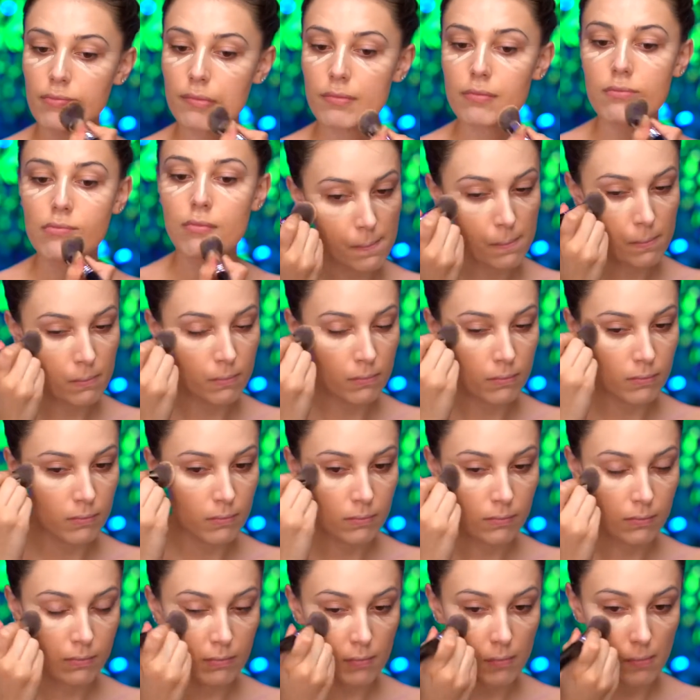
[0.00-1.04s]

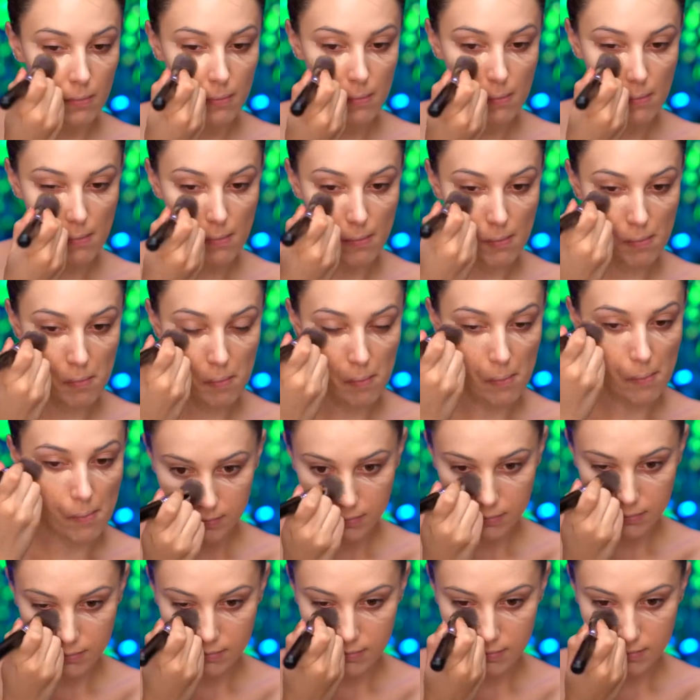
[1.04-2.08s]

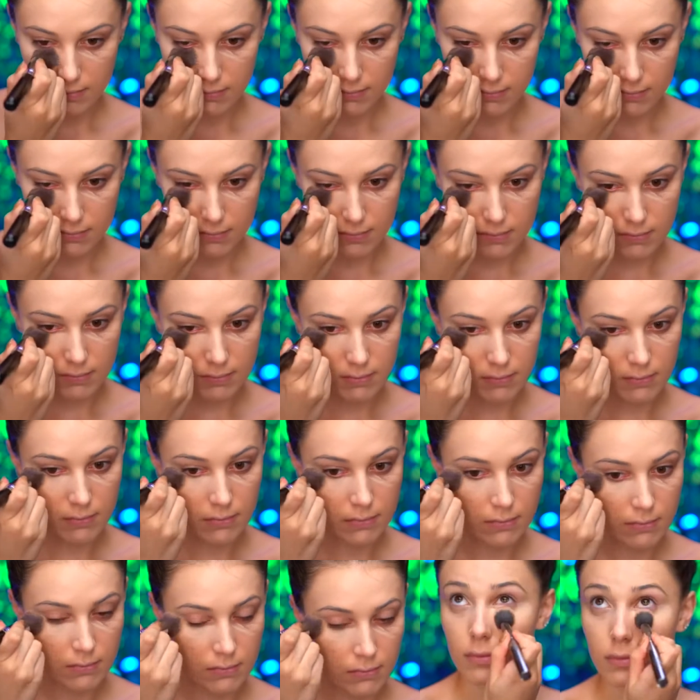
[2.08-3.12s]

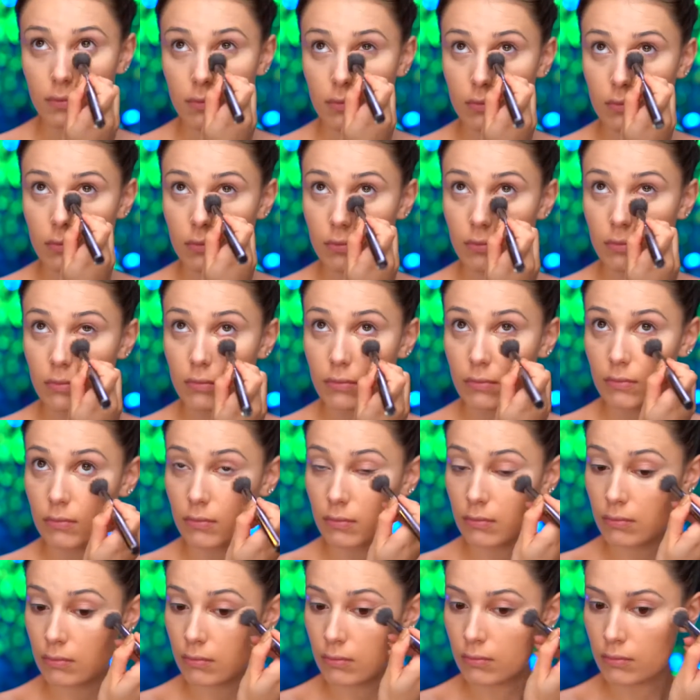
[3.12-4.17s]

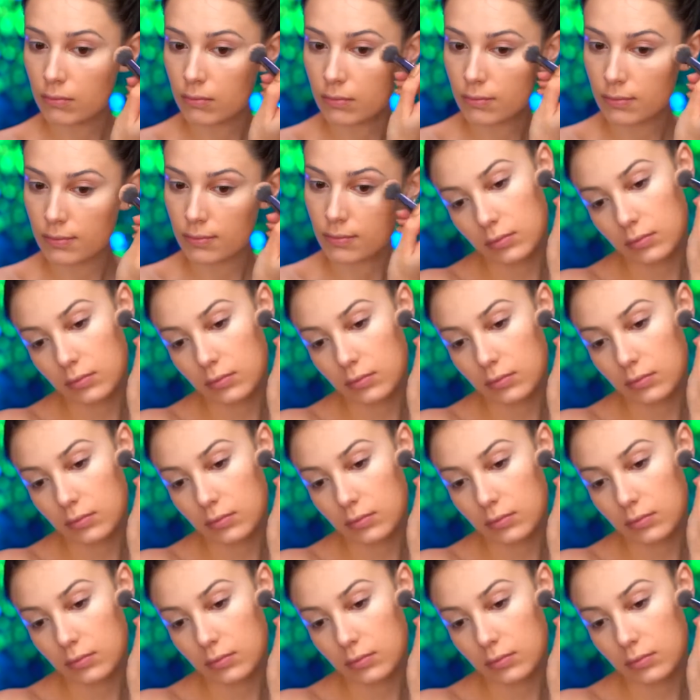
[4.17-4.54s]
[no speech]